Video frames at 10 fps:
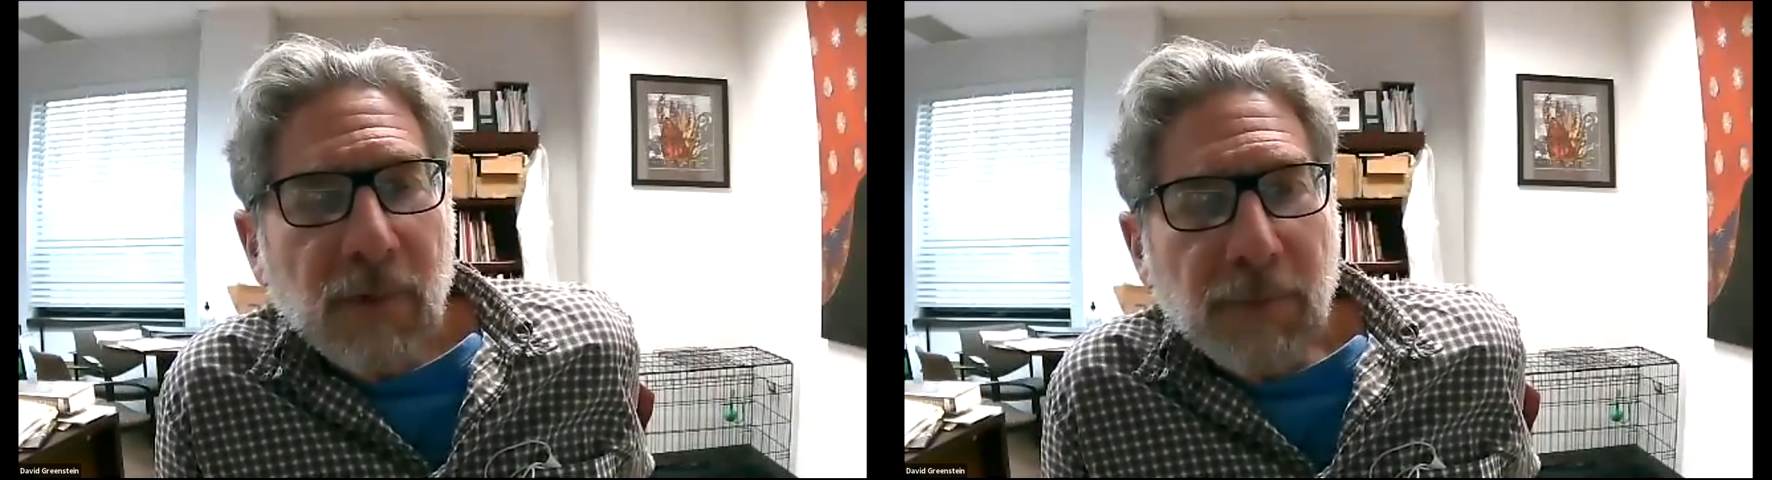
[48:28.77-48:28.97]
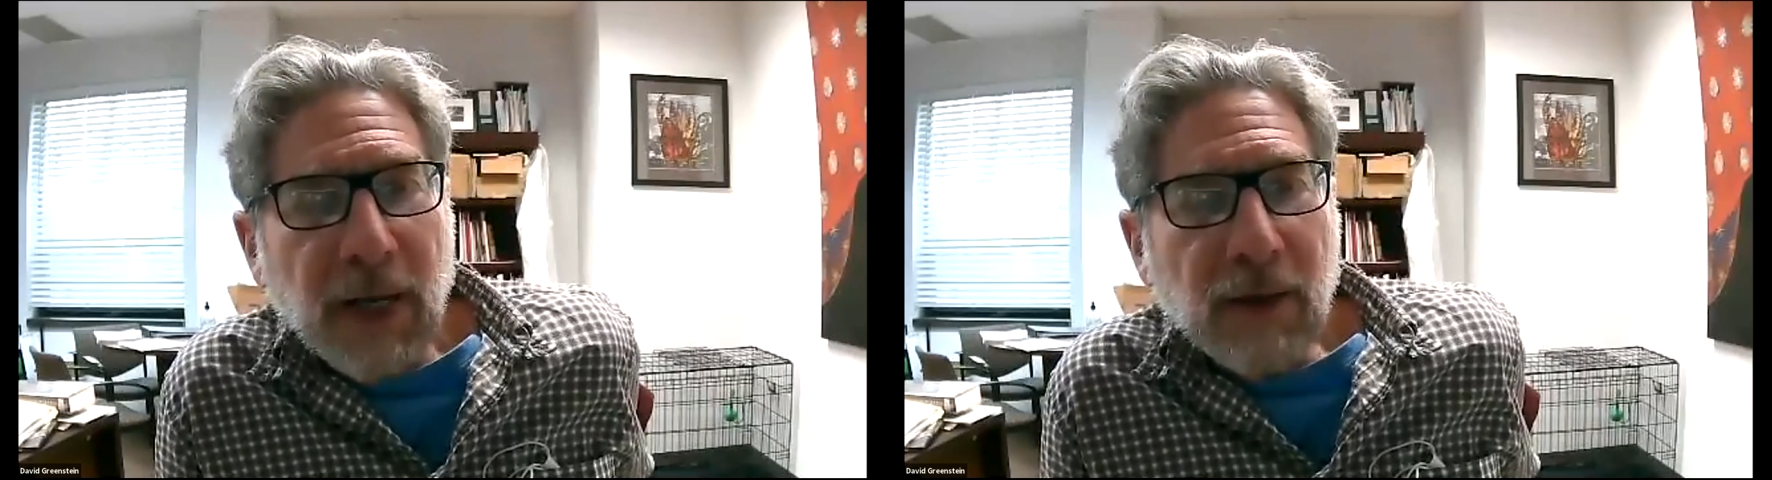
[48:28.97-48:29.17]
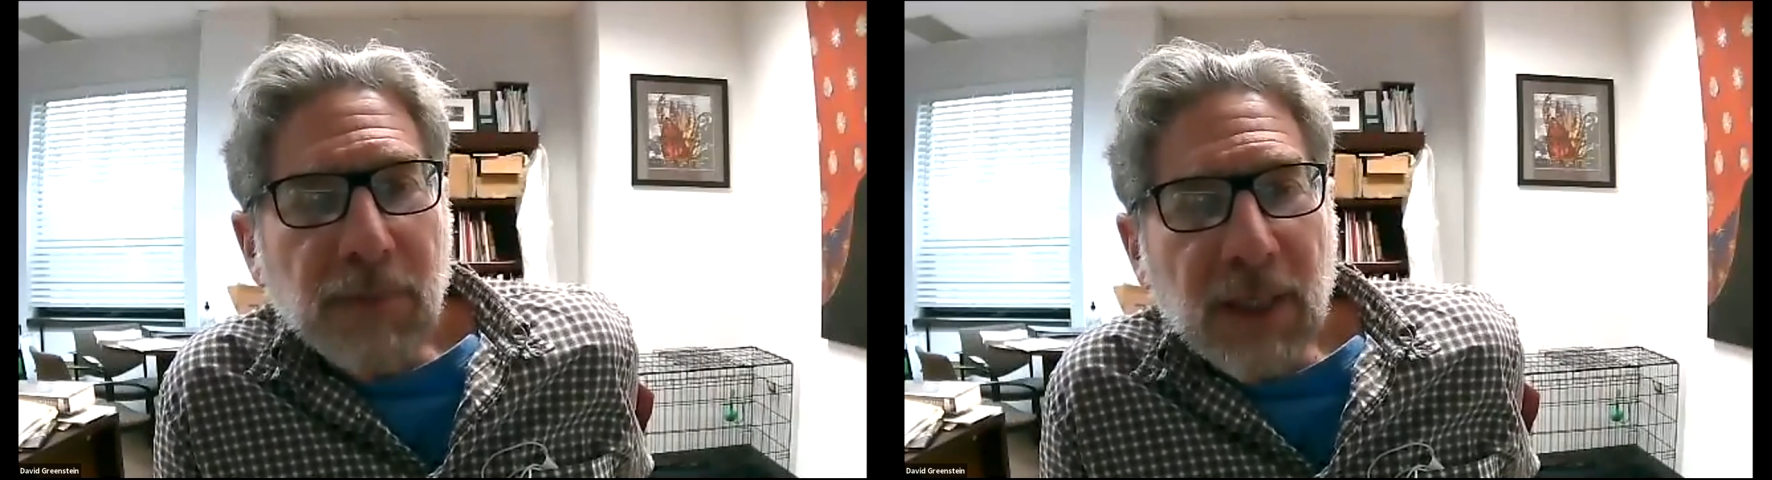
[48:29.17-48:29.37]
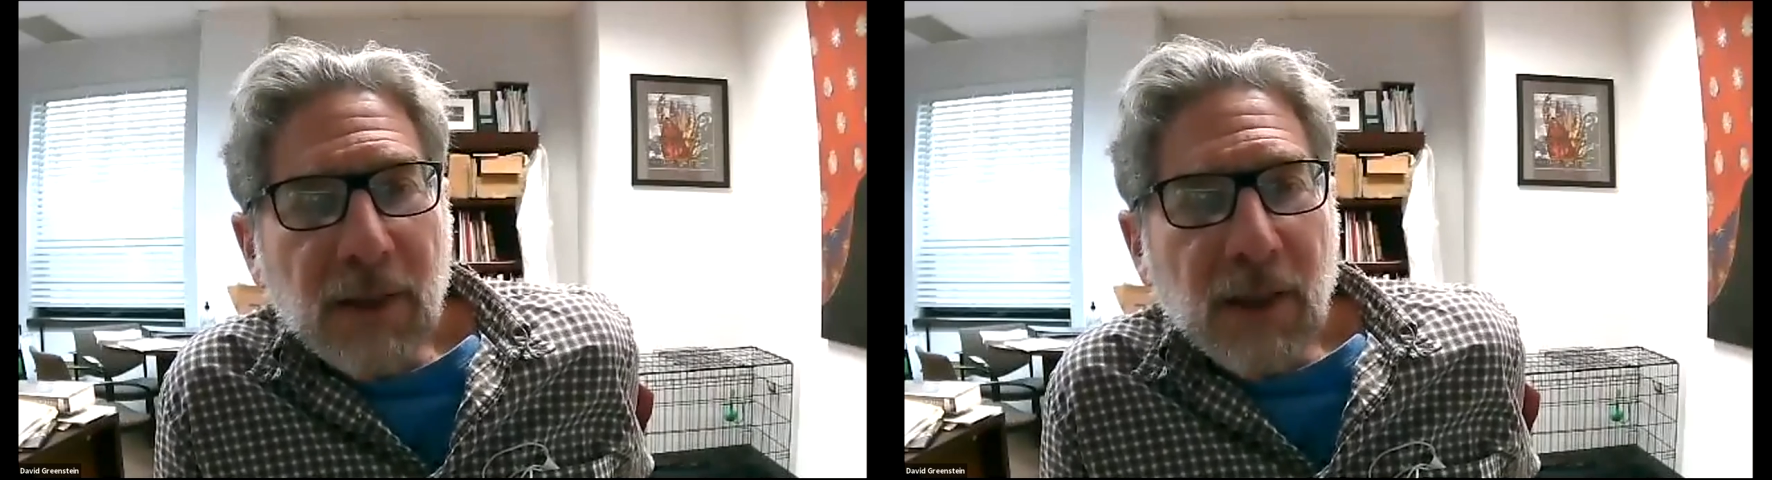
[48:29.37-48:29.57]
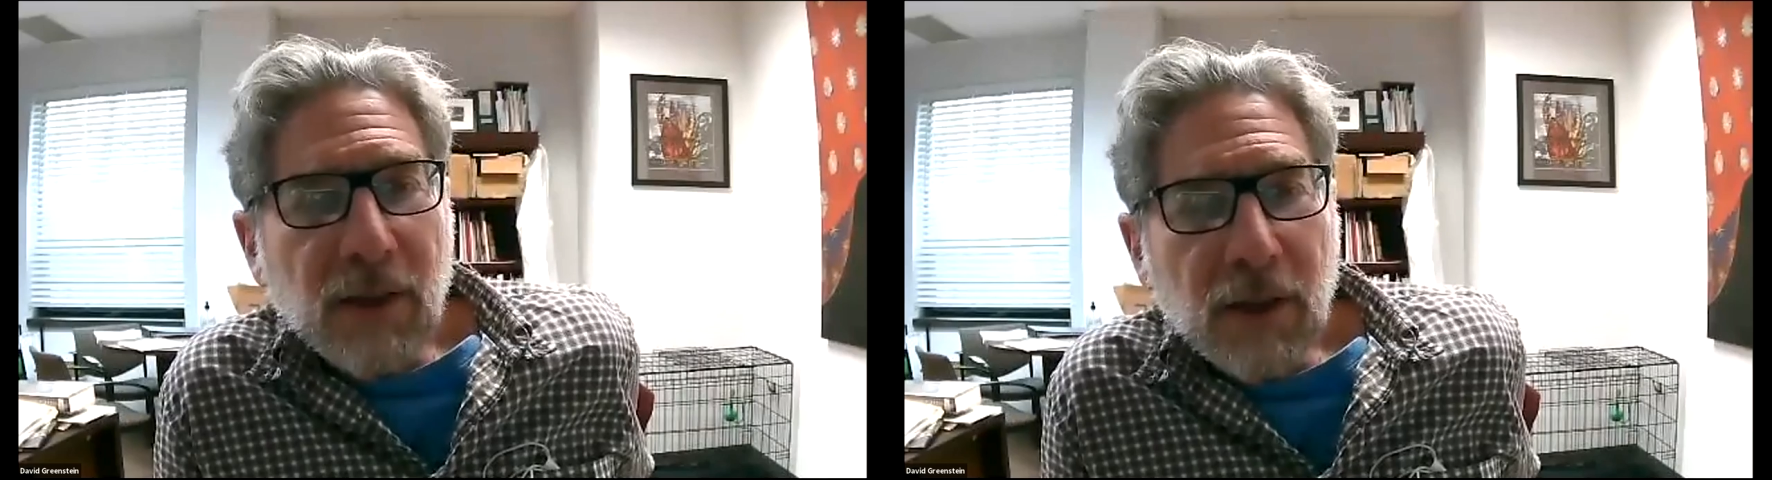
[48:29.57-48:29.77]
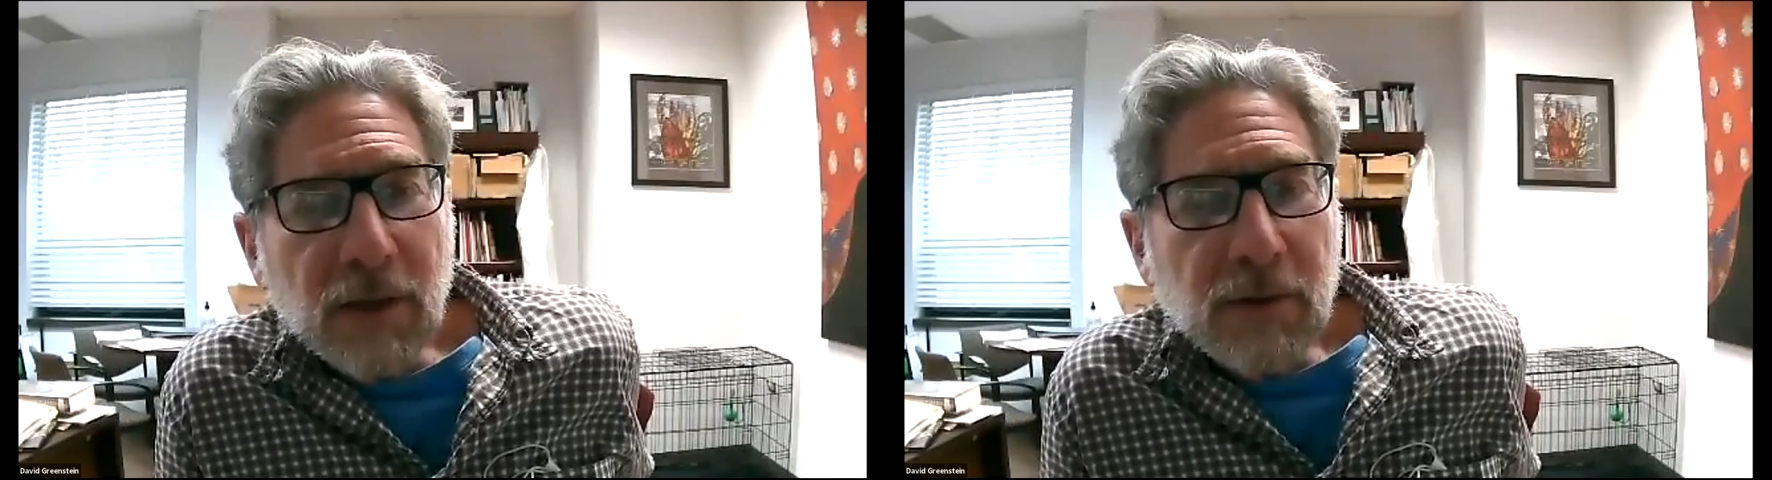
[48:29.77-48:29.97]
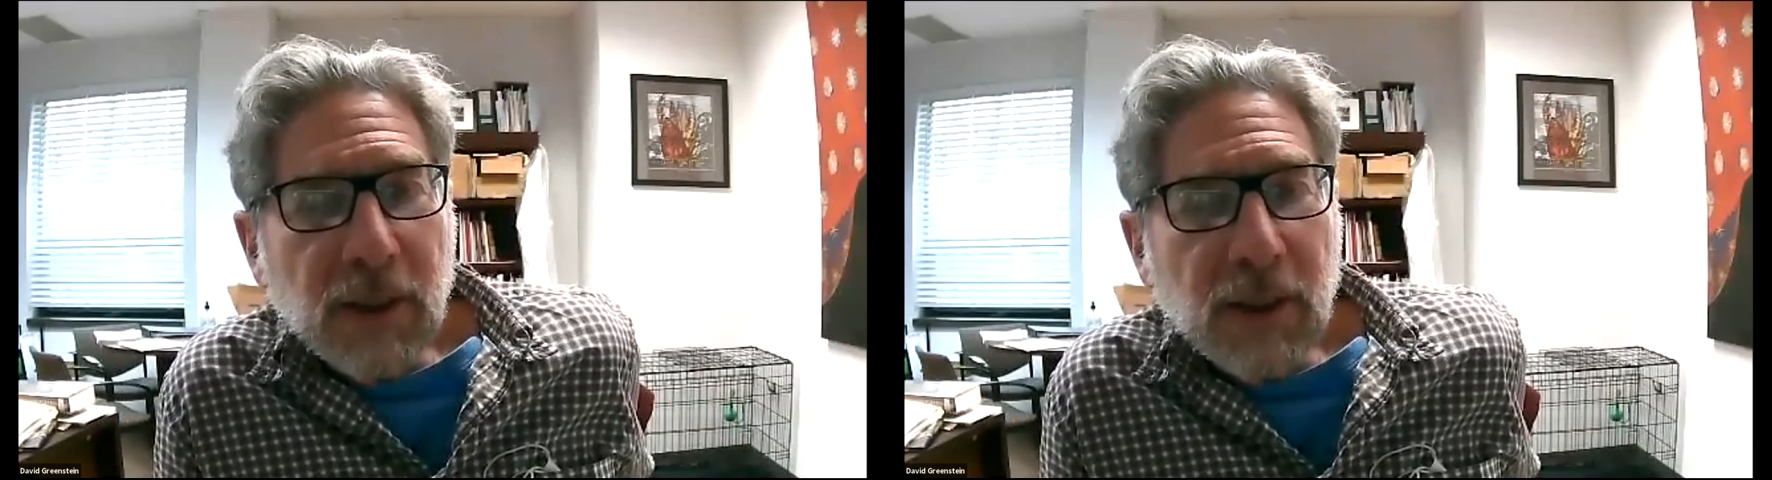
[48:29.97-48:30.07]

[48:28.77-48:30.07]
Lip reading: about me than her,